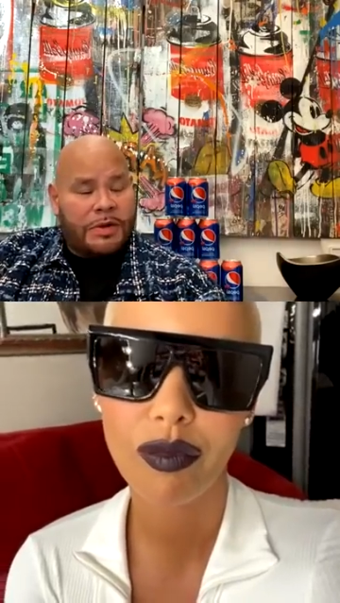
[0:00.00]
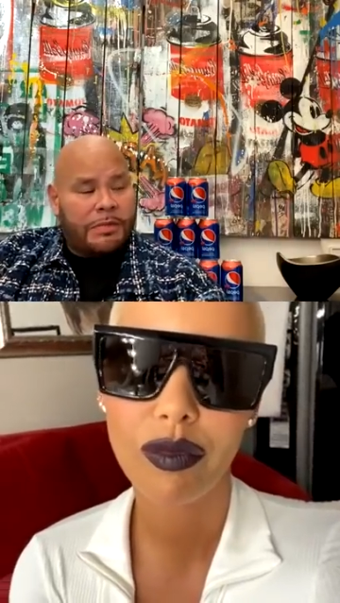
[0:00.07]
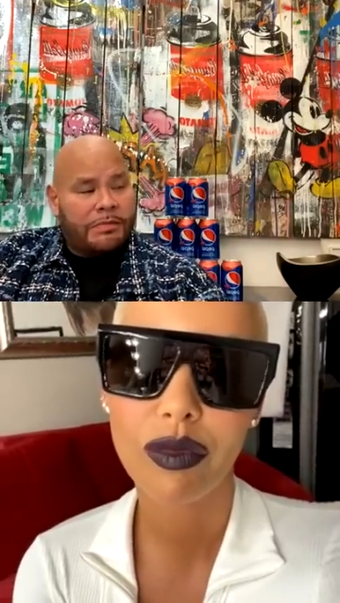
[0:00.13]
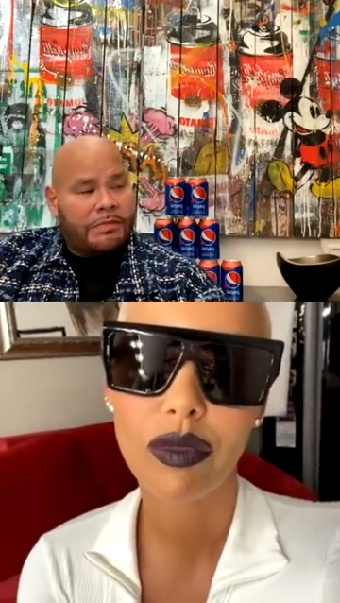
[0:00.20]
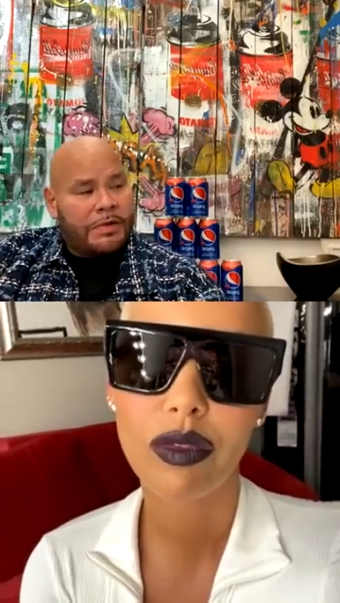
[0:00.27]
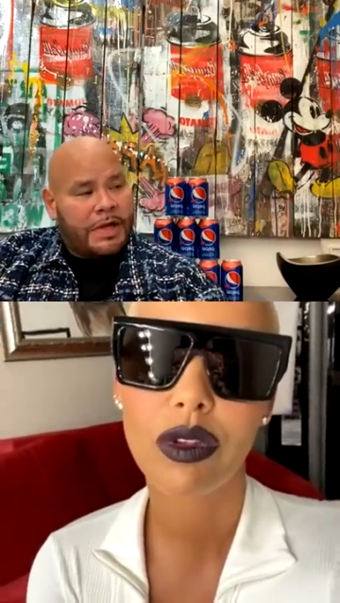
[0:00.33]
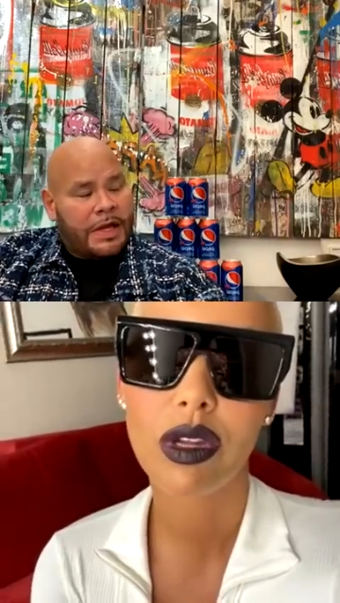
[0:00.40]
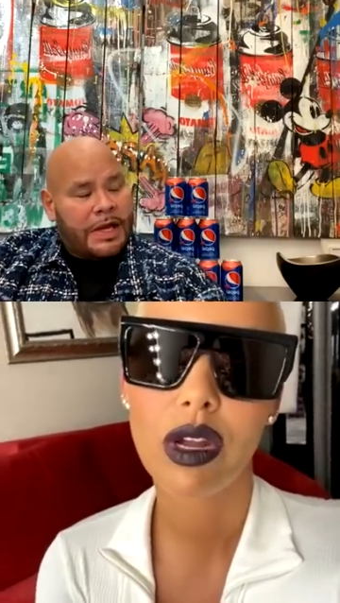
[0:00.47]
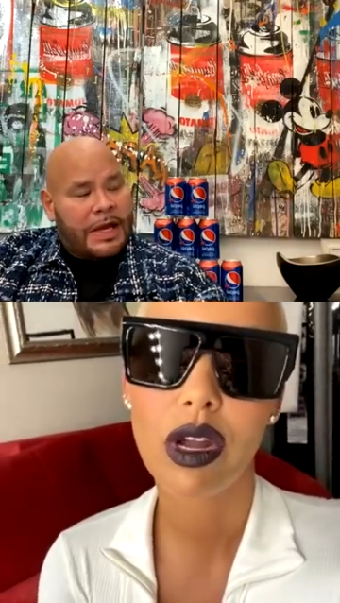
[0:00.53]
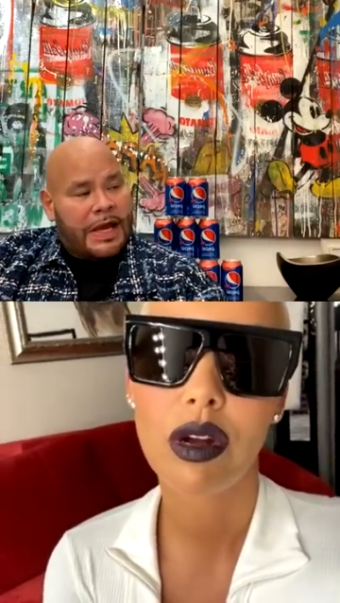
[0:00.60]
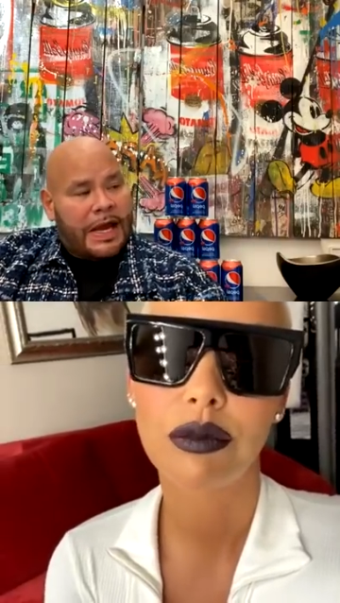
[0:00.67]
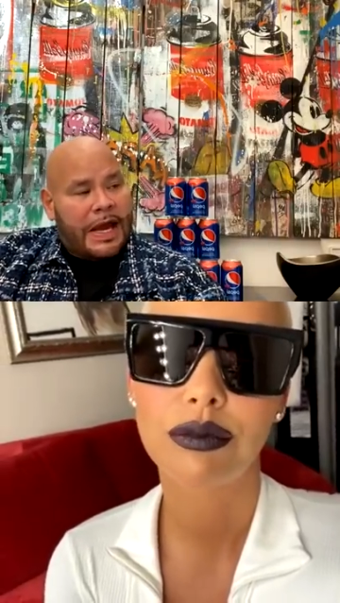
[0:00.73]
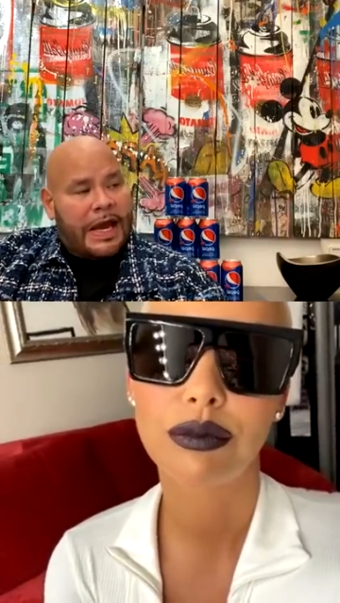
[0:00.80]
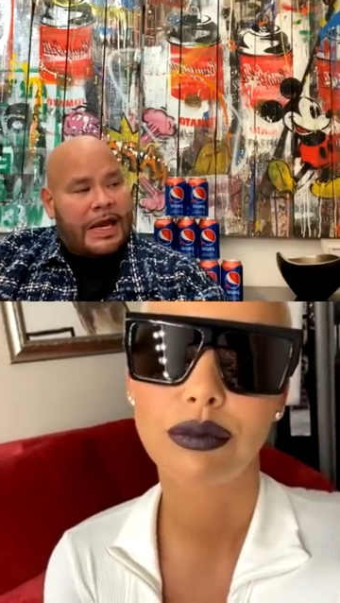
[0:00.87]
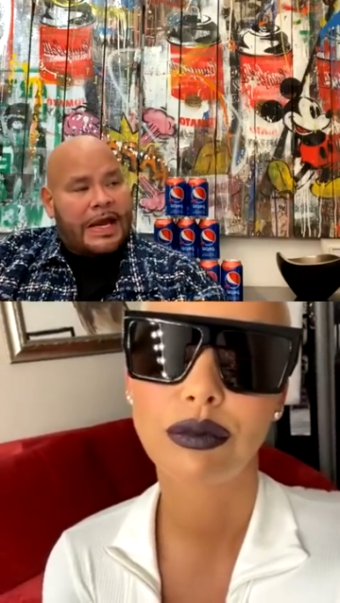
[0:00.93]
him.
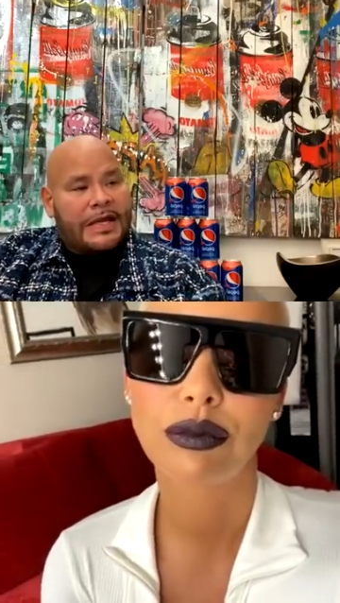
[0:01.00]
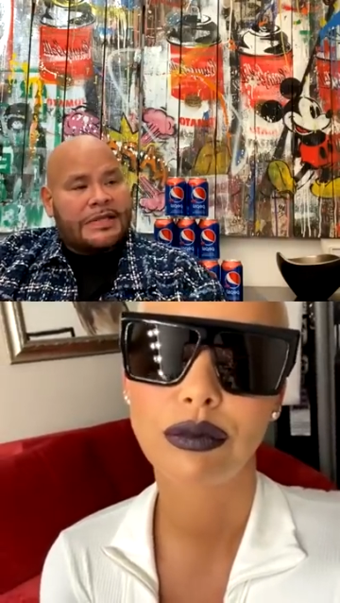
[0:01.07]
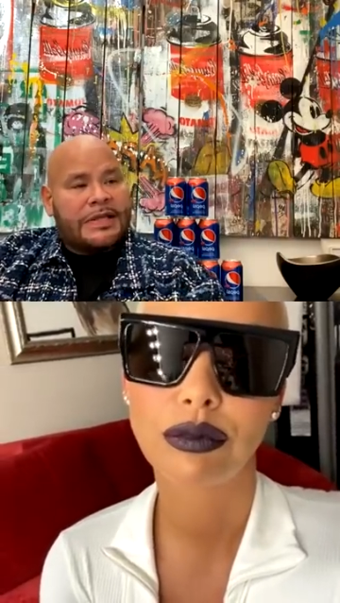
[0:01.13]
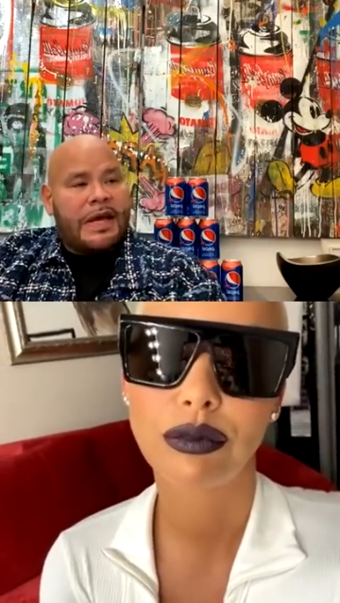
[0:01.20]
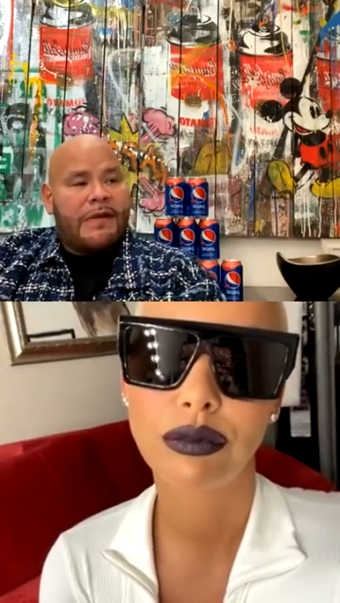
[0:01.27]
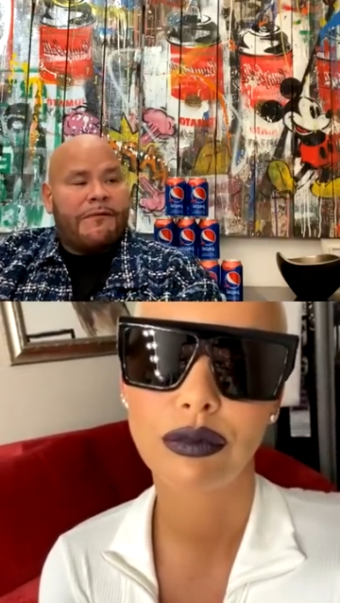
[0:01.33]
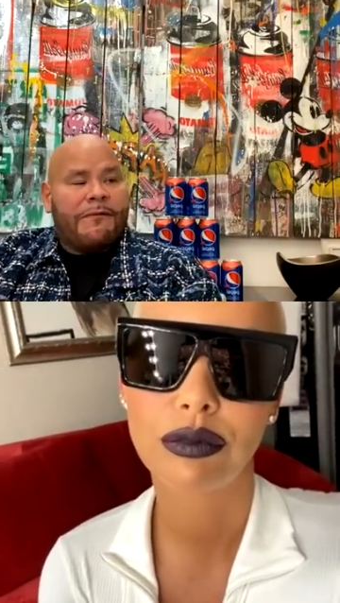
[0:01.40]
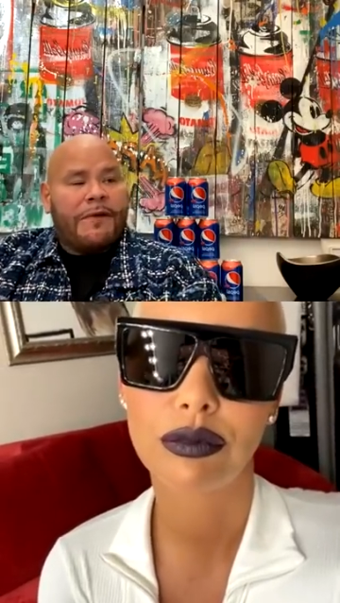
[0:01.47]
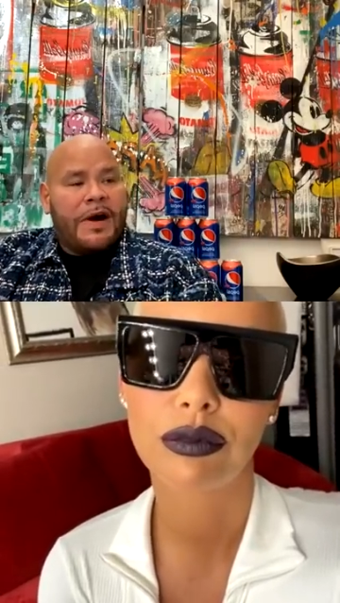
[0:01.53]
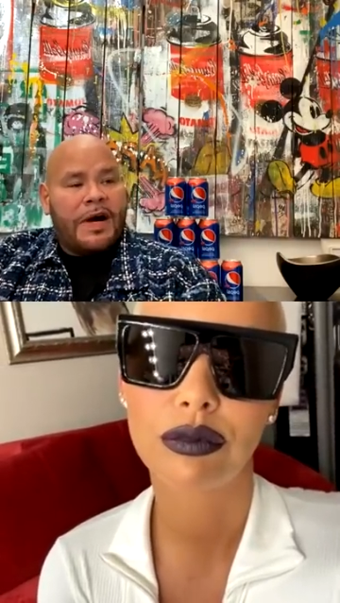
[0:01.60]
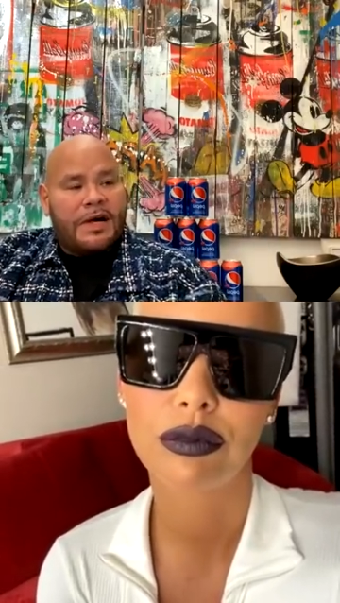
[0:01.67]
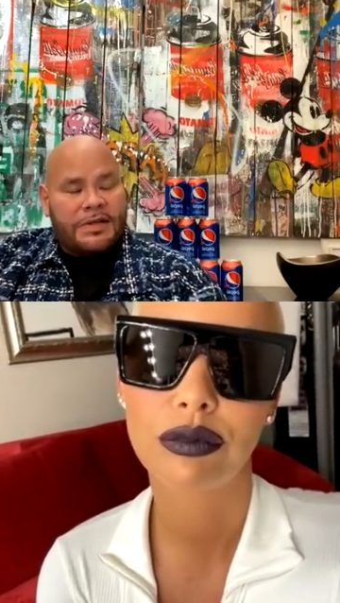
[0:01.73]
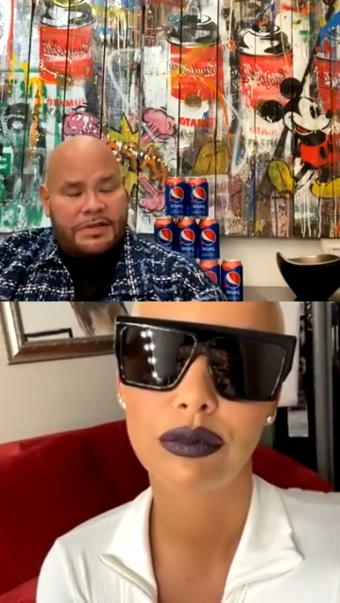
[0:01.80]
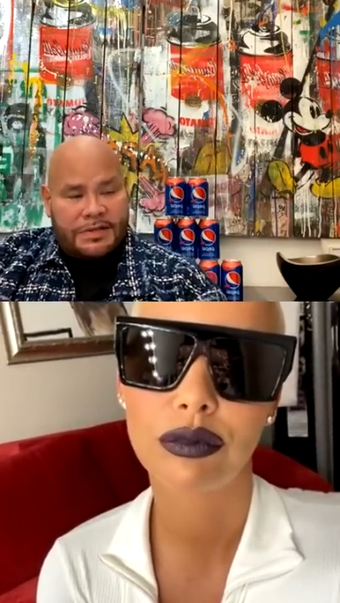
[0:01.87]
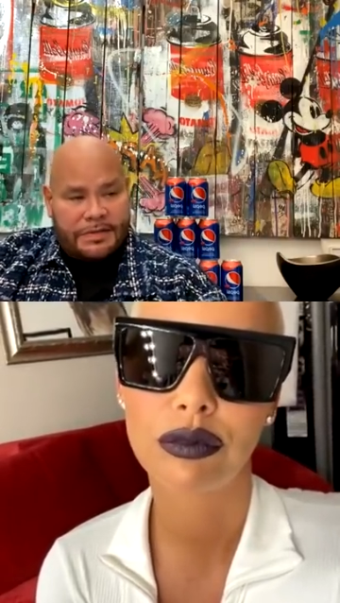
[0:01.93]
And I said,
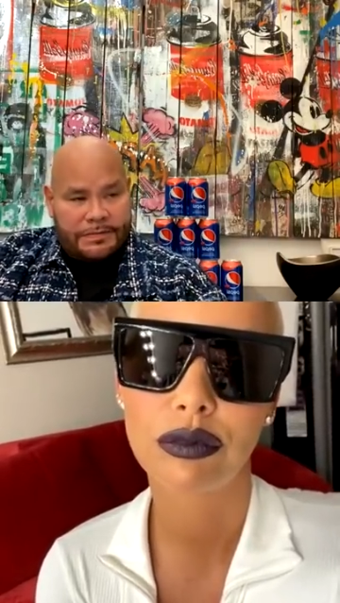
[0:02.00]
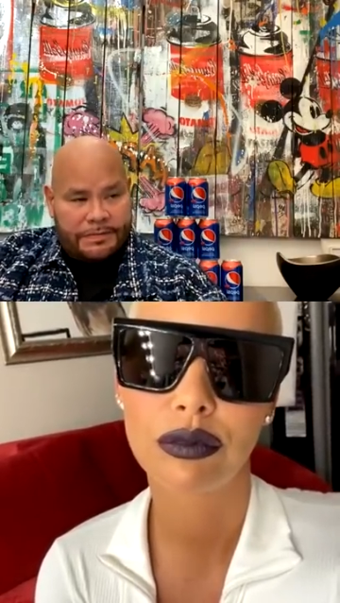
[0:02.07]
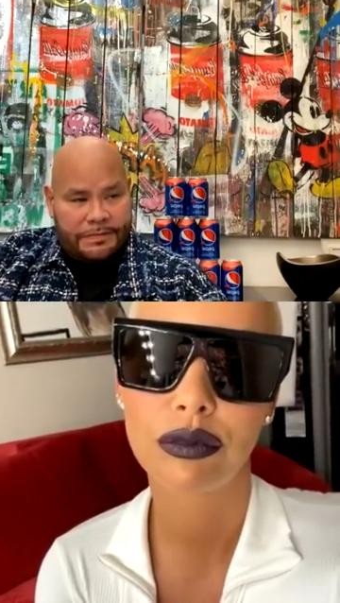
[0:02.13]
Fuzz,